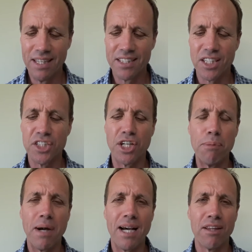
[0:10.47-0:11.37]
So
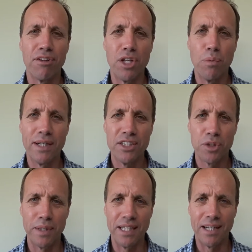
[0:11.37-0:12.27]
Jeremiah 31,
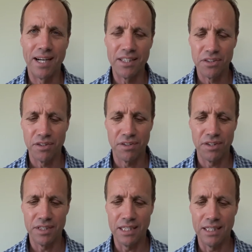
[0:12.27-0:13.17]
29 to
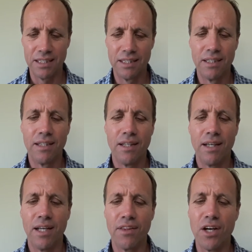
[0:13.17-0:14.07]
30.
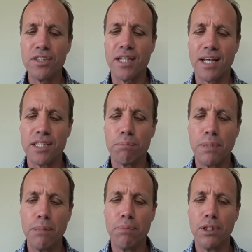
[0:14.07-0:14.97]
In those days,
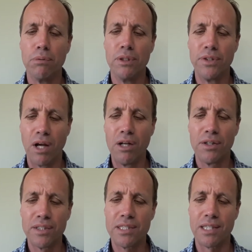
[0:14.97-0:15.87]
people will no
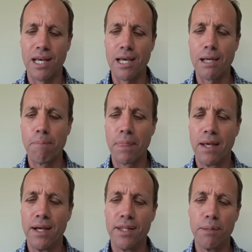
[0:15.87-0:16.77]
longer say,
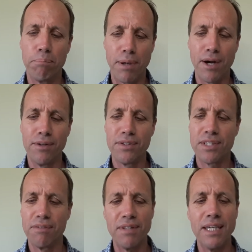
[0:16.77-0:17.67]
the parents
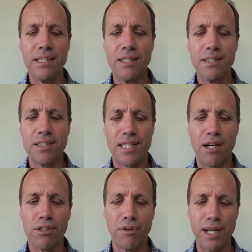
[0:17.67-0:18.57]
have eaten
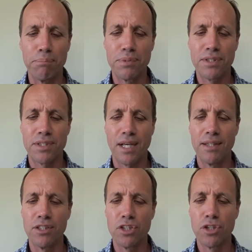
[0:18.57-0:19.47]
sour grapes and
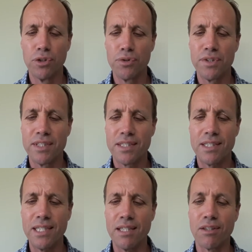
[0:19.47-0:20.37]
the children's
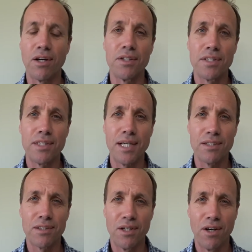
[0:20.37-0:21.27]
teeth are
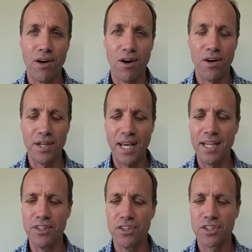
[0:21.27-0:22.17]
set on
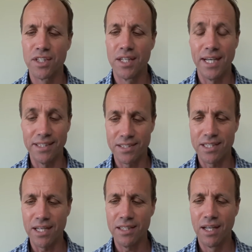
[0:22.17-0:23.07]
edge.
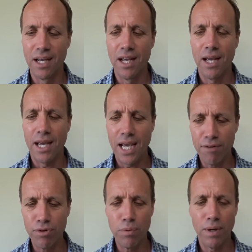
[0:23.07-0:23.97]
Instead,
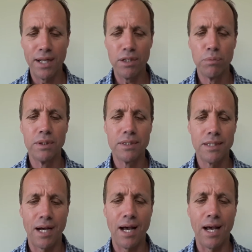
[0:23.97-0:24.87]
everyone will
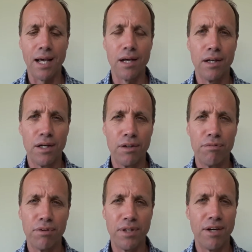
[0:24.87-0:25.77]
die
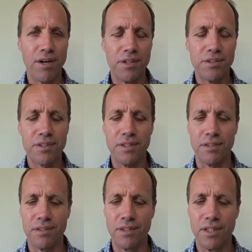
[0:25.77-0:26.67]
for their own sin.
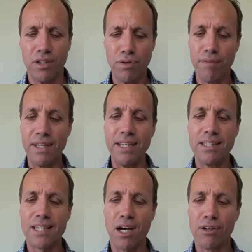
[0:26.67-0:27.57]
Whoever
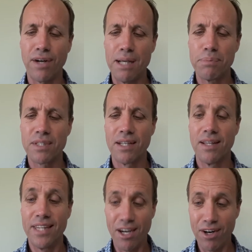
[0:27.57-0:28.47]
eats sour grapes,
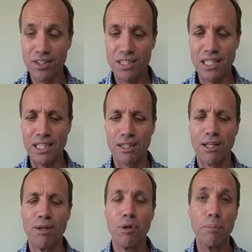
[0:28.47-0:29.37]
their own teeth
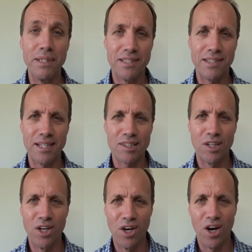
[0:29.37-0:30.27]
will be set
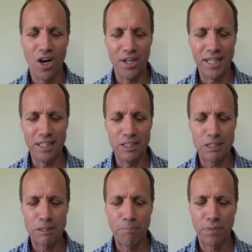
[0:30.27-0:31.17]
on
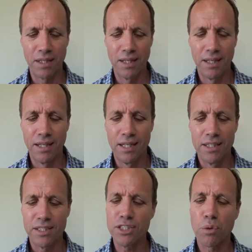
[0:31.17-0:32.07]
edge.
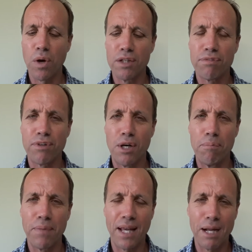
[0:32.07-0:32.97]
So here's a quote from